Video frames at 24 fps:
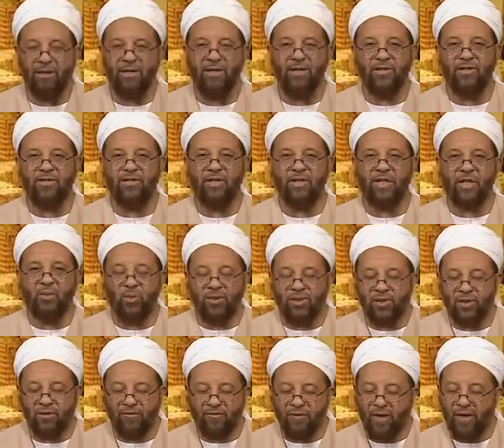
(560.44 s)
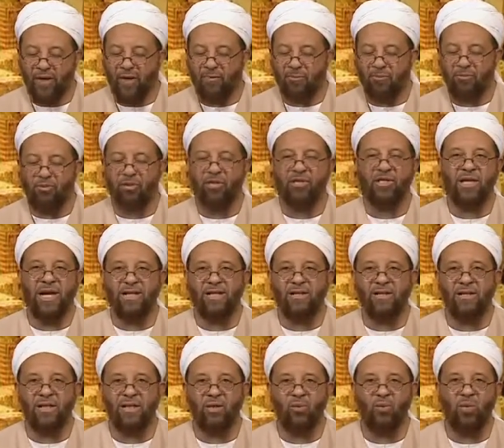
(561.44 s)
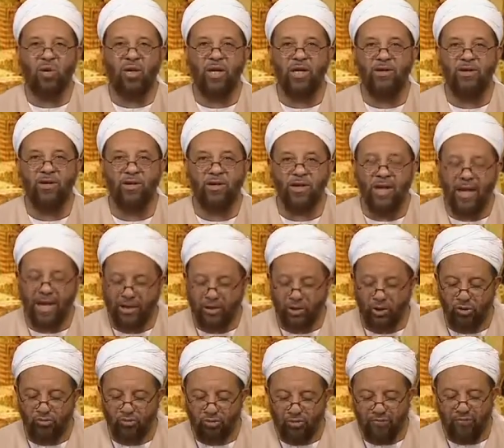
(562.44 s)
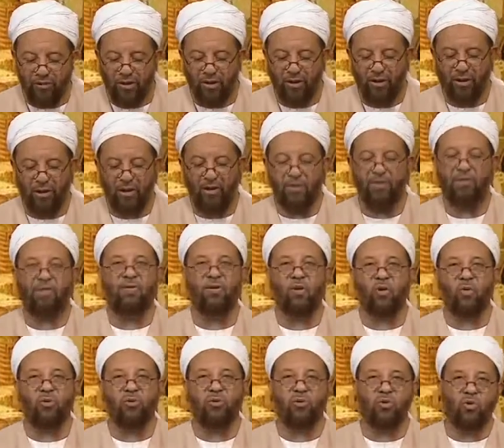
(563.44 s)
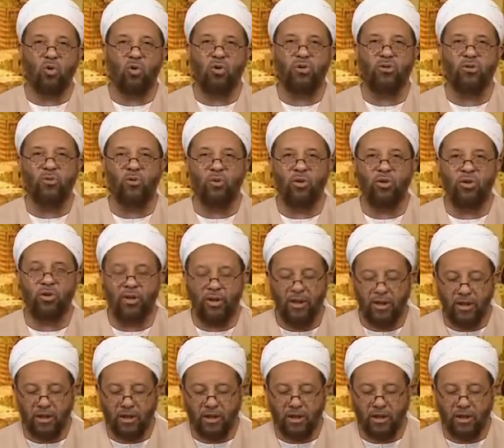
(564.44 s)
This city was developed precisely where the Niger River flows northward